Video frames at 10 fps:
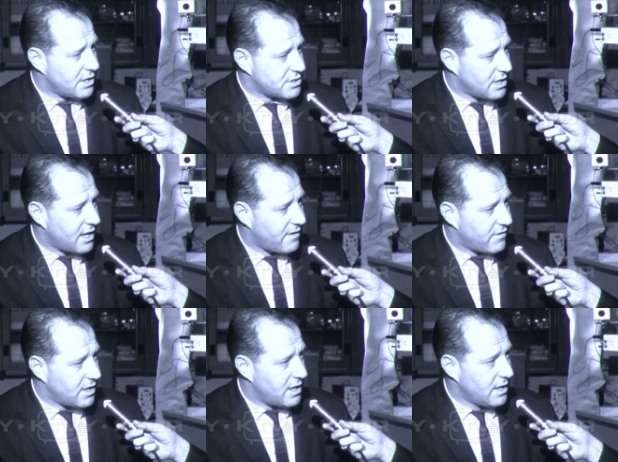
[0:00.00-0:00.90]
They have
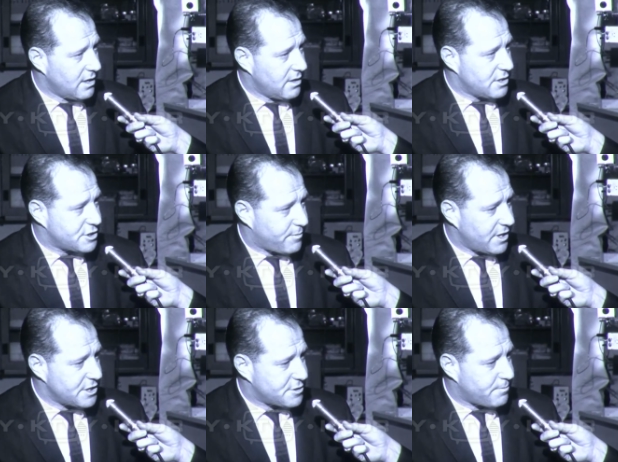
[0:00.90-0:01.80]
a
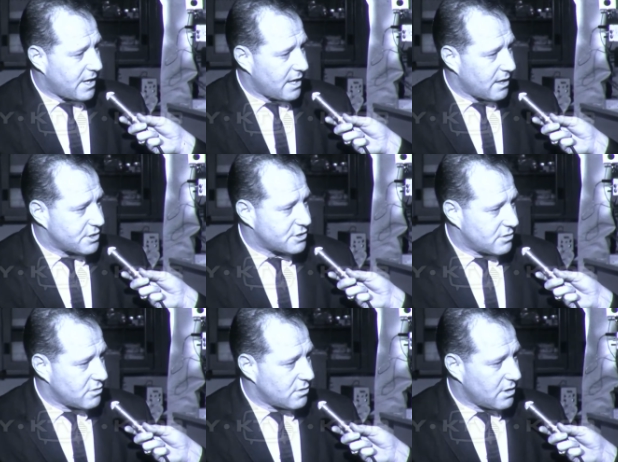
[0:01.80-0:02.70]
space pilot
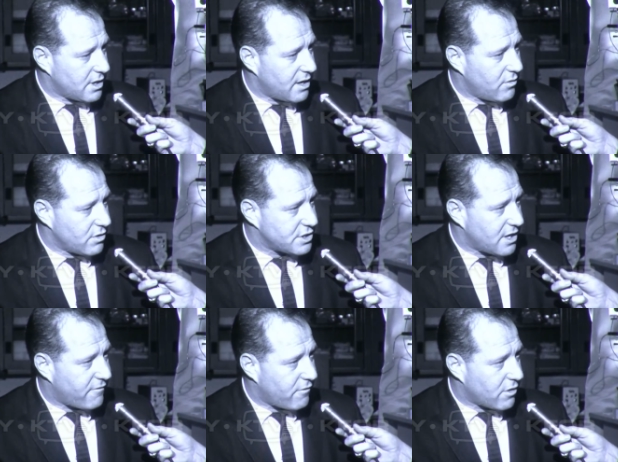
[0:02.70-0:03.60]
school at Edwards Air
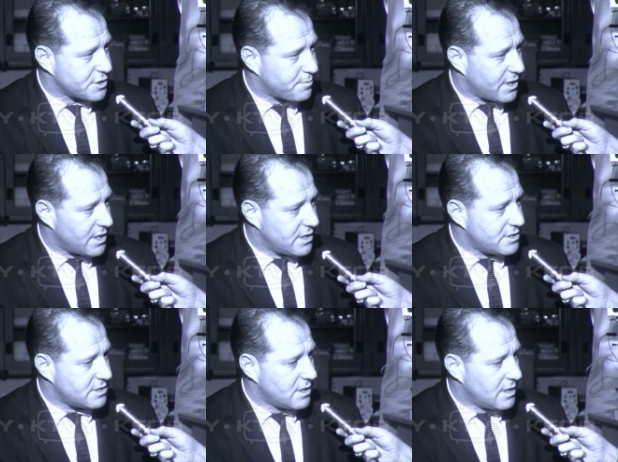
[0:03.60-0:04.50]
Force
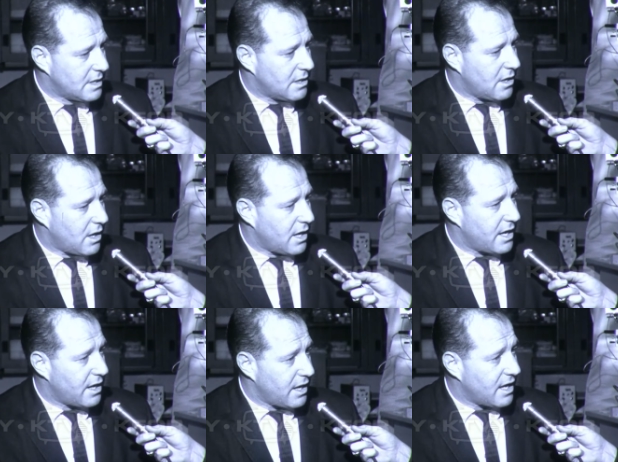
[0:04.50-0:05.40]
Base.
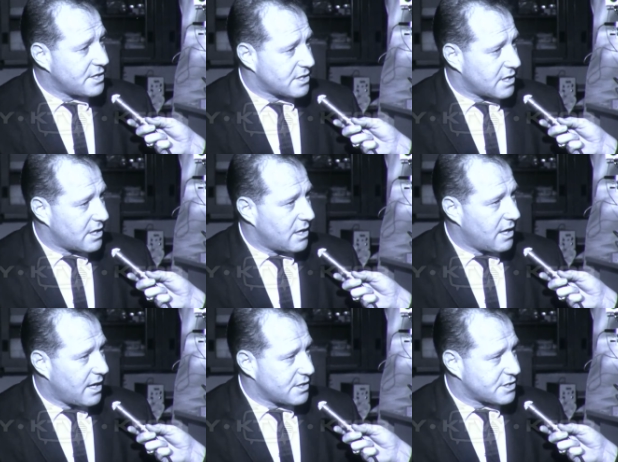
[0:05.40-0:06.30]
NASA
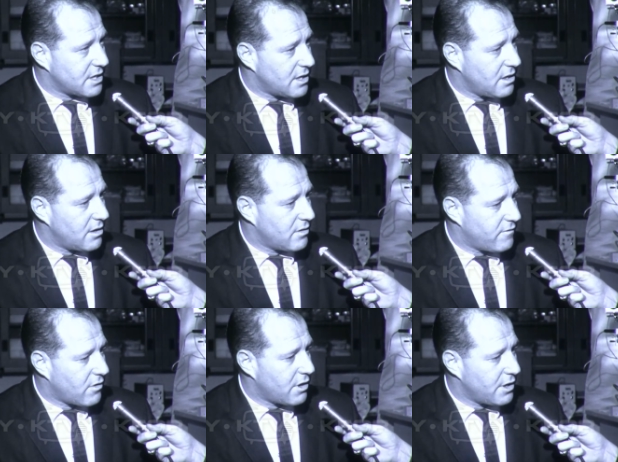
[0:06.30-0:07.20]
has a
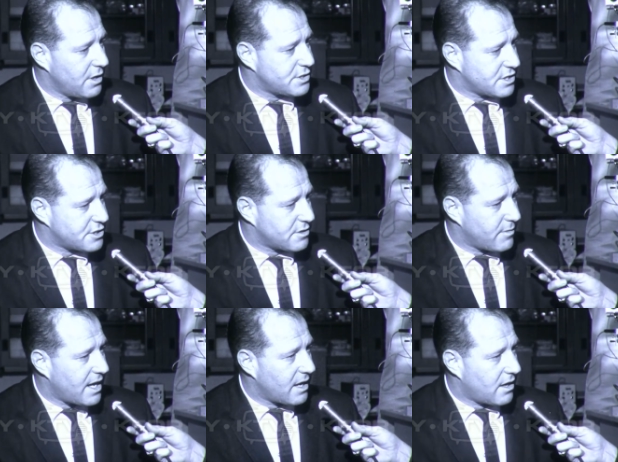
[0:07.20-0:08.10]
very
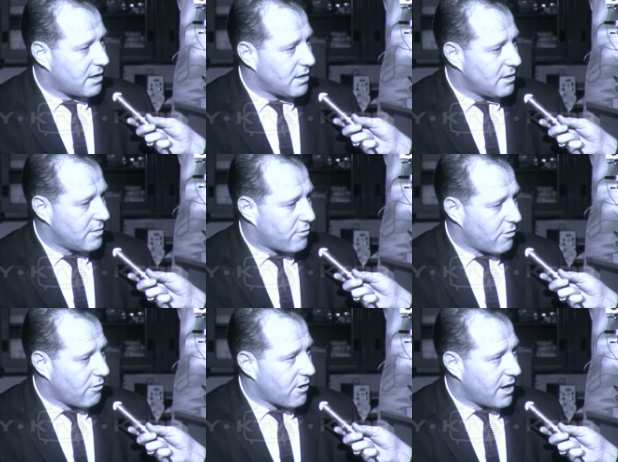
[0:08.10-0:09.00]
systematic
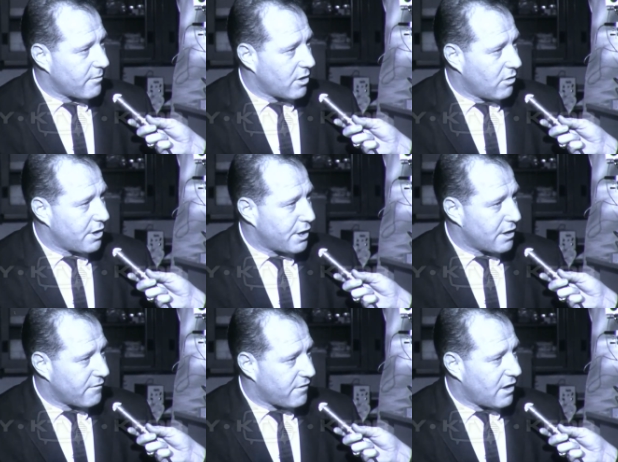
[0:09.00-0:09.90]
program going
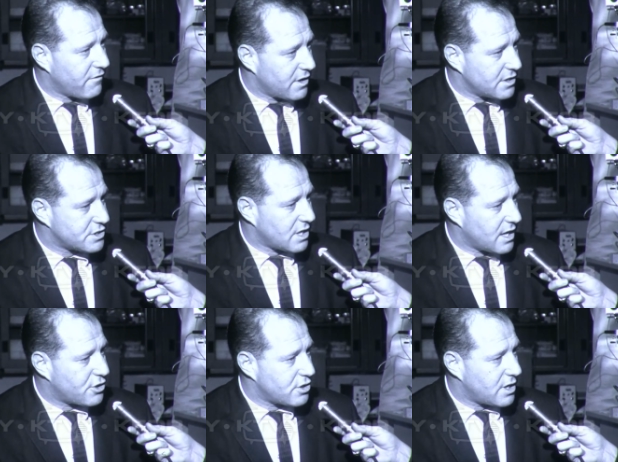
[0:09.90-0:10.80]
involving
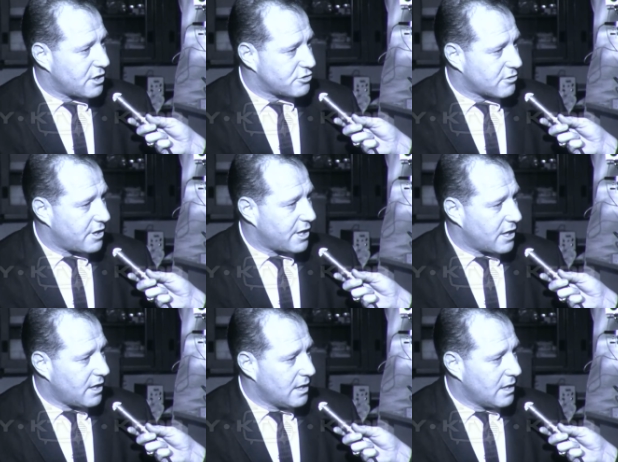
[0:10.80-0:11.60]
selection and training.